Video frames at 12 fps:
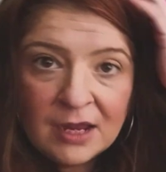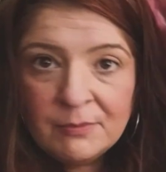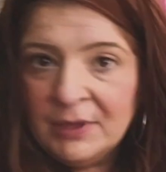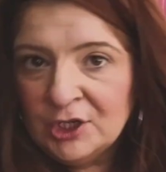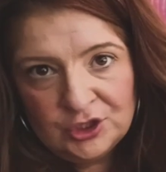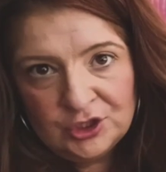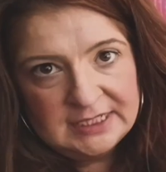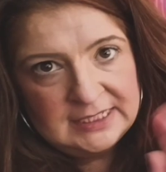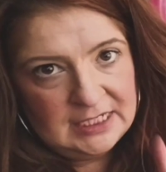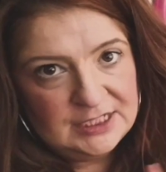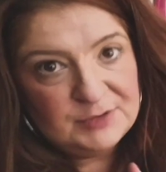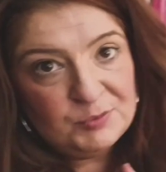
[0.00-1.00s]
Make sure to
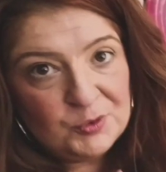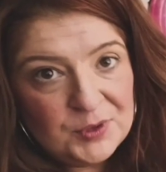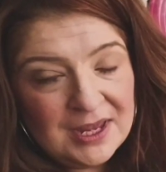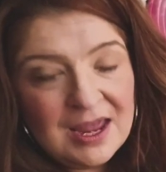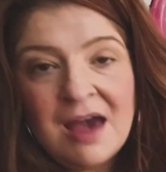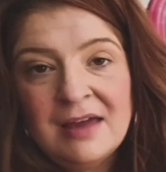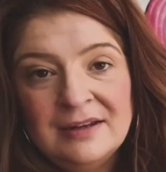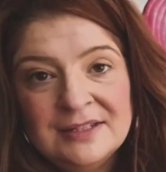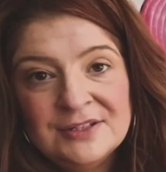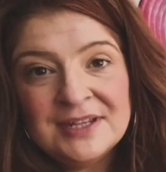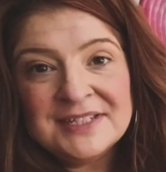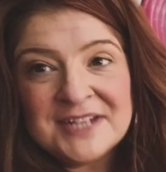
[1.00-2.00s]
stay spooky, and until
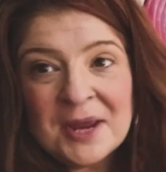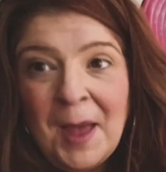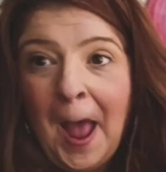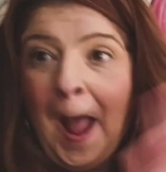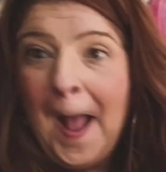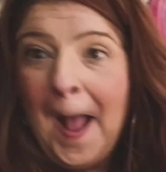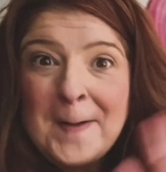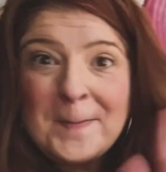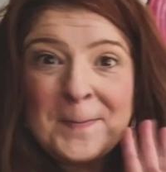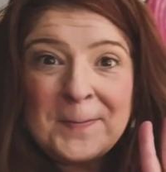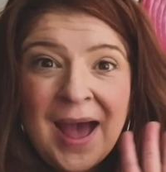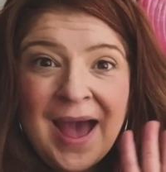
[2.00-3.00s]
next time,
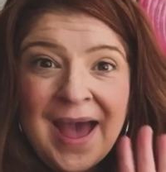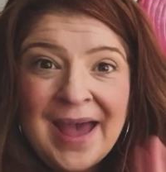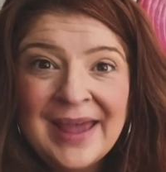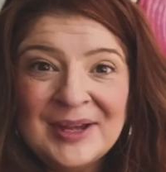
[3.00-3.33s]
bye!